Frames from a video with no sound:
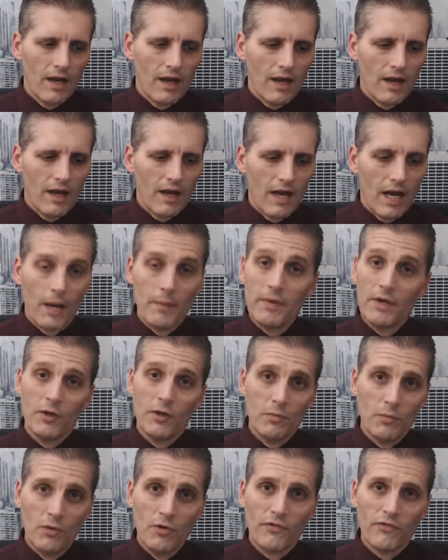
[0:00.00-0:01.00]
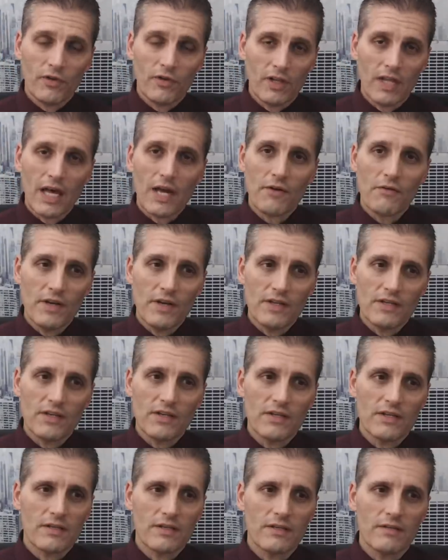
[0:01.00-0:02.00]
I'm in a good mood for a lot of
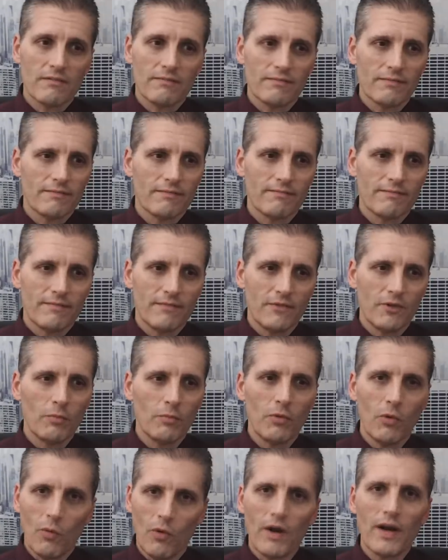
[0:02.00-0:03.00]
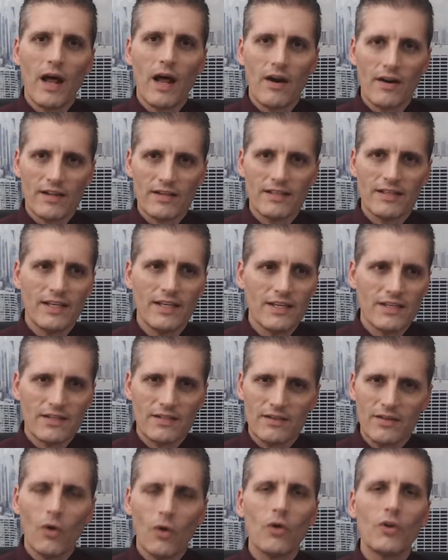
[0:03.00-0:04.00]
reasons. Number one, honestly, is
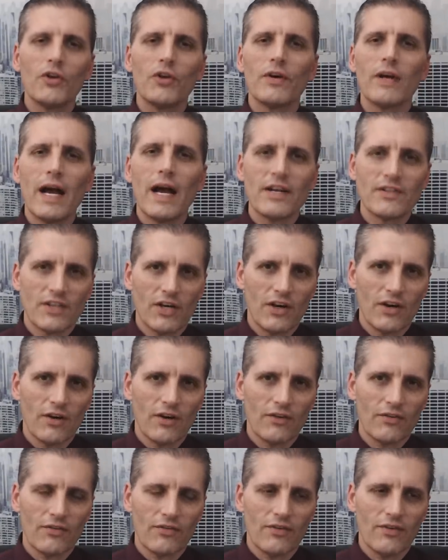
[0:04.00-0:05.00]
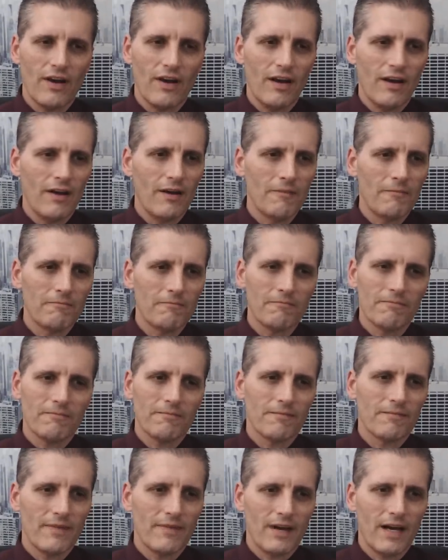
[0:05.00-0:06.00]
all you guys and girls. Um,
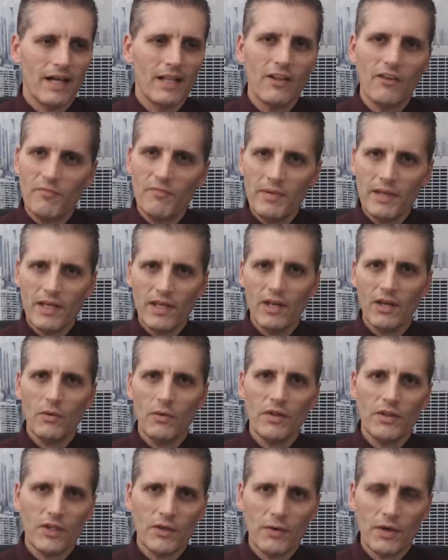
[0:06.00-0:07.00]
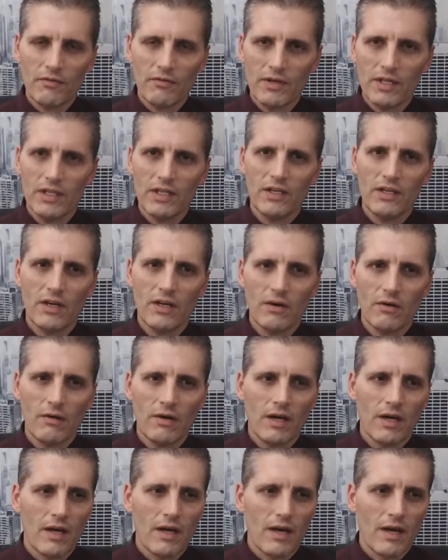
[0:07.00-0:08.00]
I love being here with you. I really do.
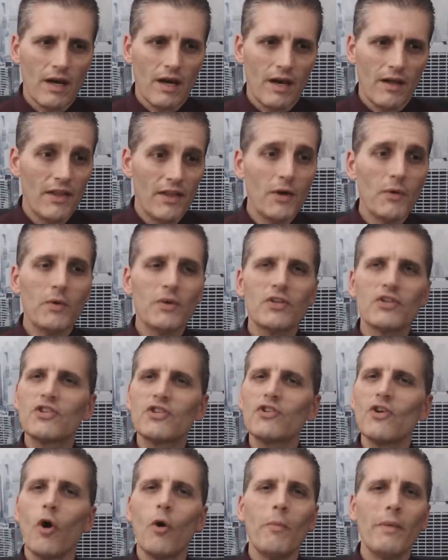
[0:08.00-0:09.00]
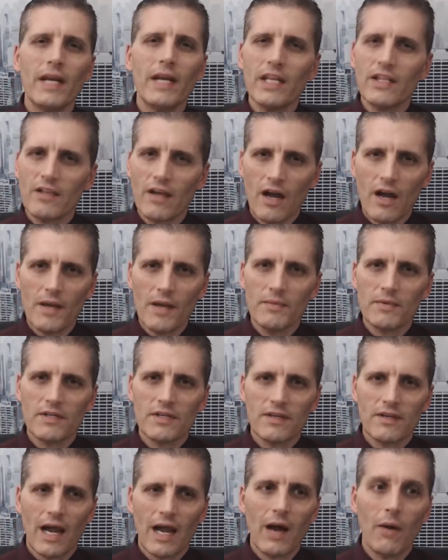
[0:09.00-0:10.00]
There were so many times
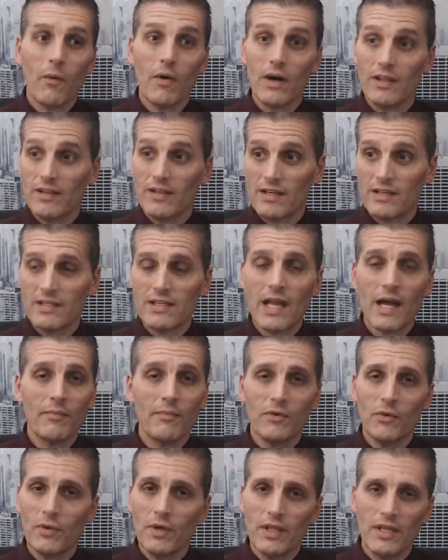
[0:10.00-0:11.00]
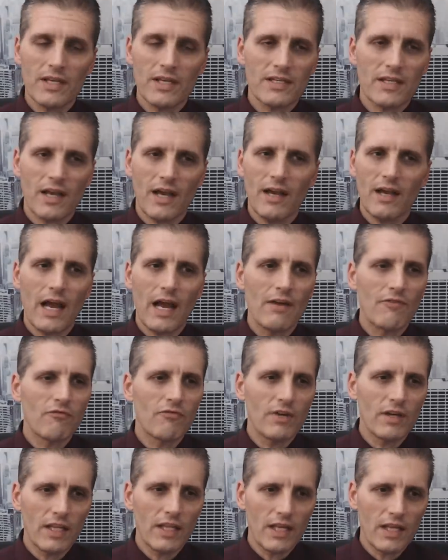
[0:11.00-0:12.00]
I wanted to stop doing this. I, I
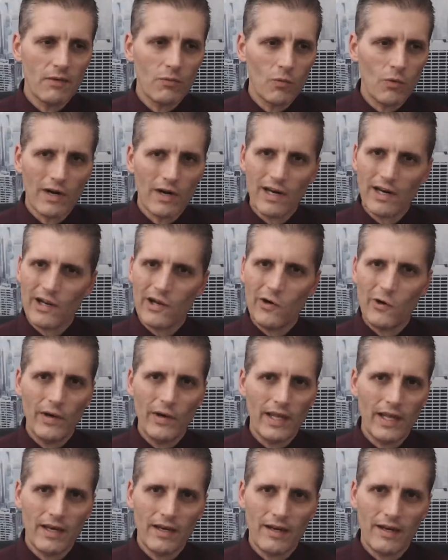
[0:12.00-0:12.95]
really wanted to quit.